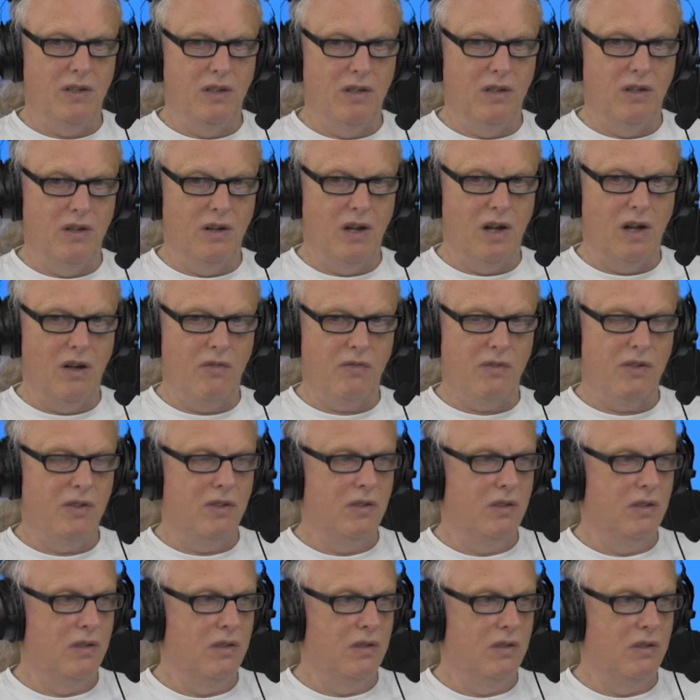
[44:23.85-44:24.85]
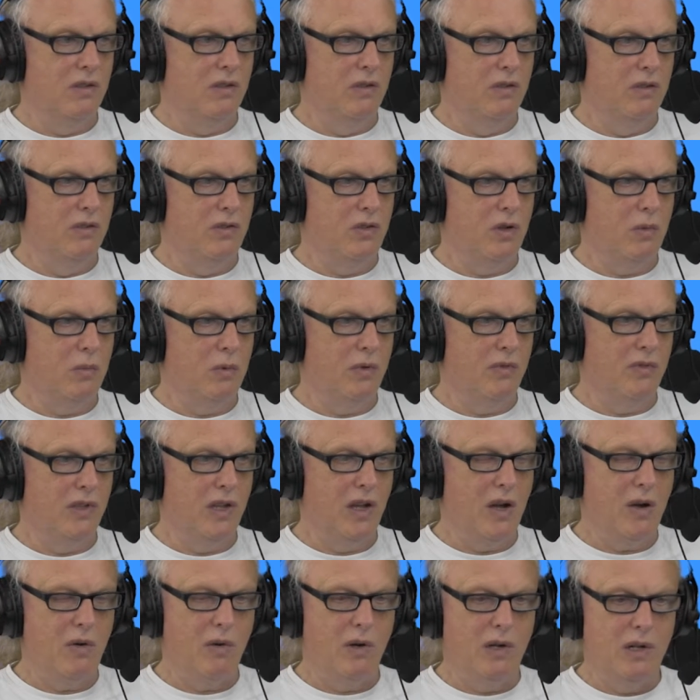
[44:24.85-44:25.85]
after the top of
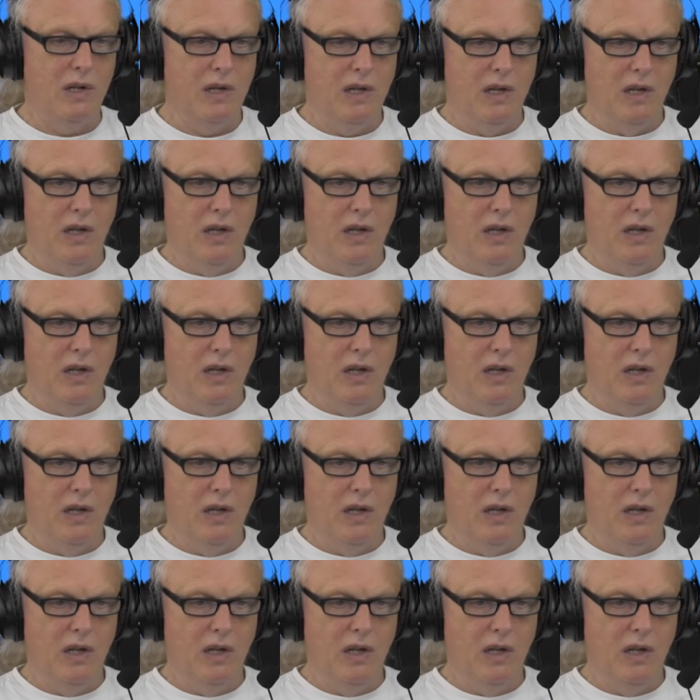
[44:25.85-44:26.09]
the hour.